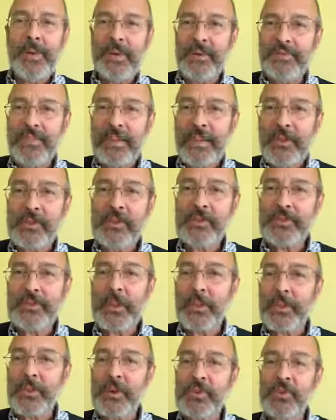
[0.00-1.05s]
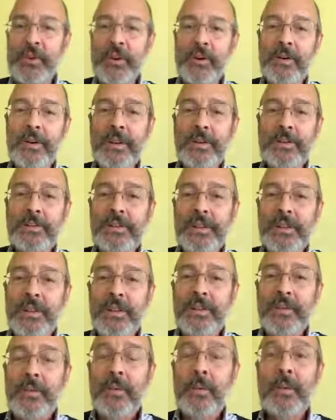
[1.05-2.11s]
an offender, someone who's hurt us,
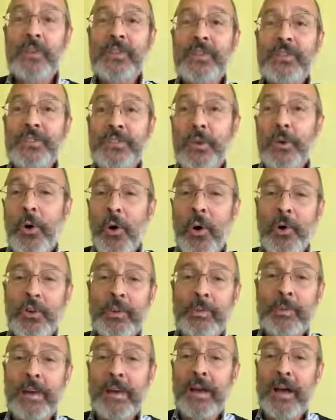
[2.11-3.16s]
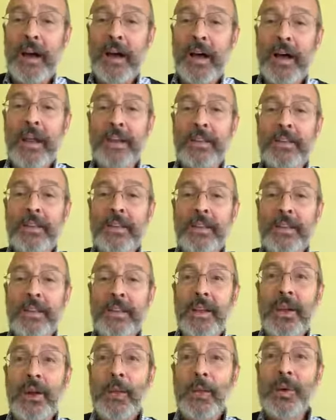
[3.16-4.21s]
we're still called to be kind.
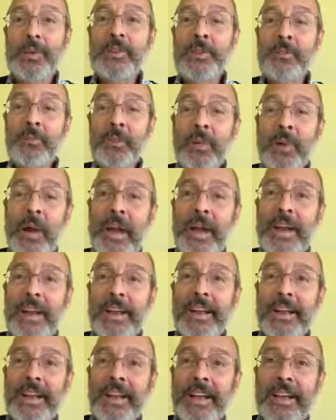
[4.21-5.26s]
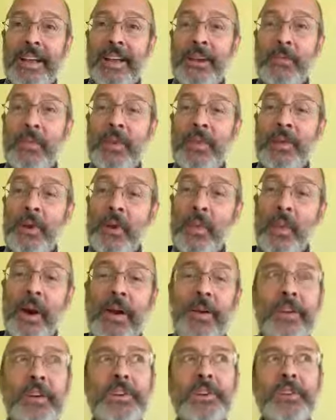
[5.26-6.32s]
We're to pray with an
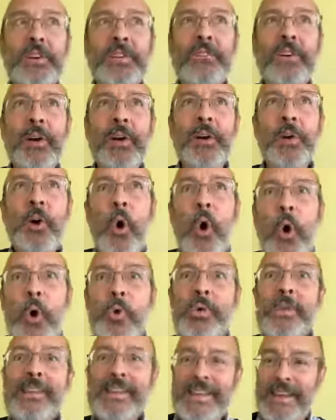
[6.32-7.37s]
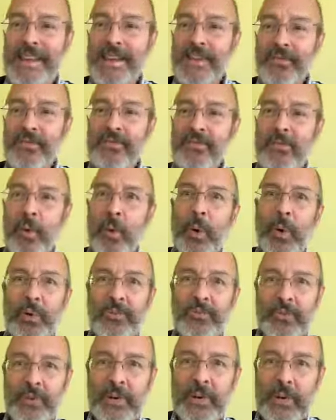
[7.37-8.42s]
awareness of our own need for
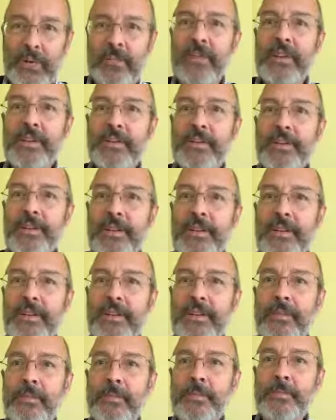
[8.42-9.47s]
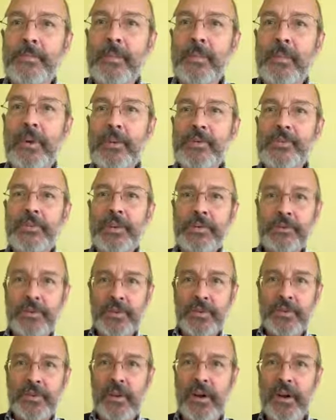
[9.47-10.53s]
forgiveness. Because
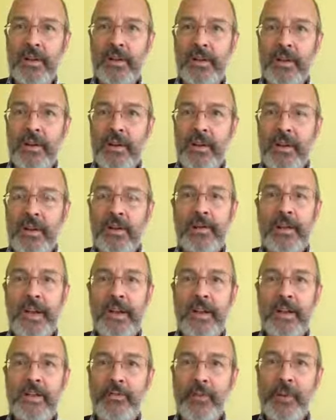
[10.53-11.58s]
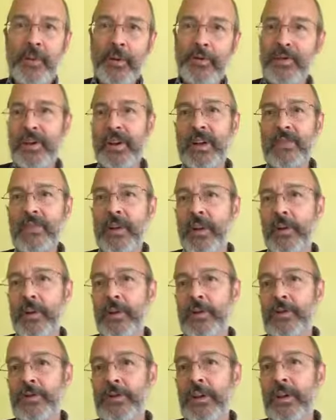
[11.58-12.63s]
Jesus taught that if we don't forgive
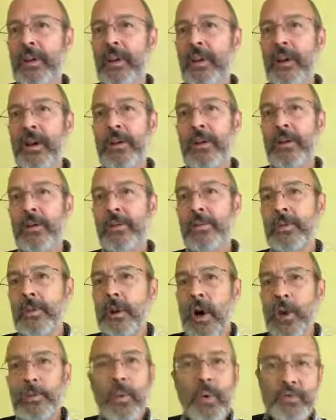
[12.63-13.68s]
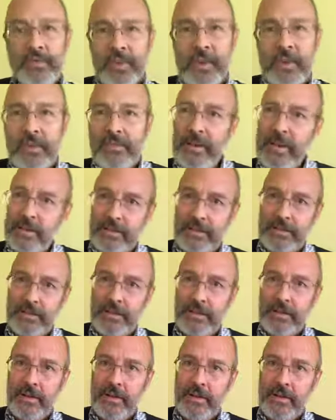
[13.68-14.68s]
others, God won't forgive us.